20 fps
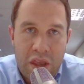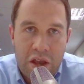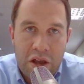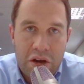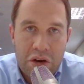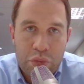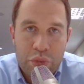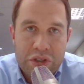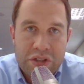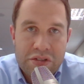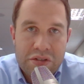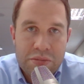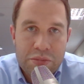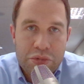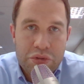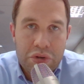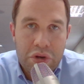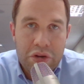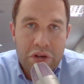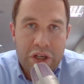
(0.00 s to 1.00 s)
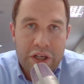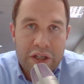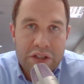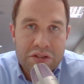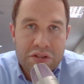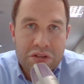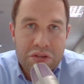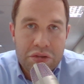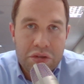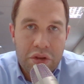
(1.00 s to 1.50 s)
We seem to only
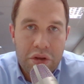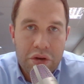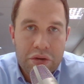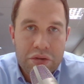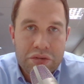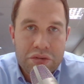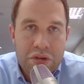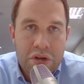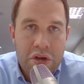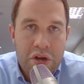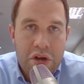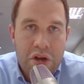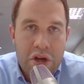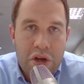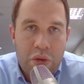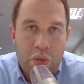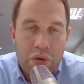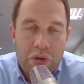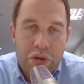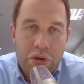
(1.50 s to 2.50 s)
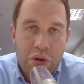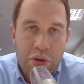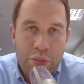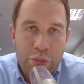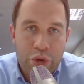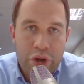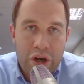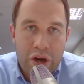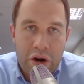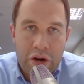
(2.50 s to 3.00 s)
listen to those with
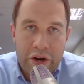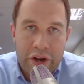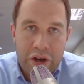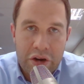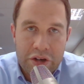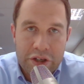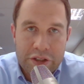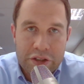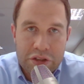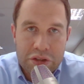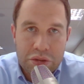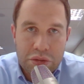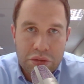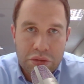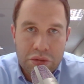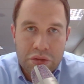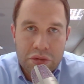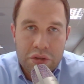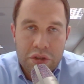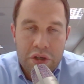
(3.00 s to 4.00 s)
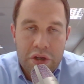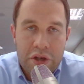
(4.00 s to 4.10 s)
whom we agree on issues,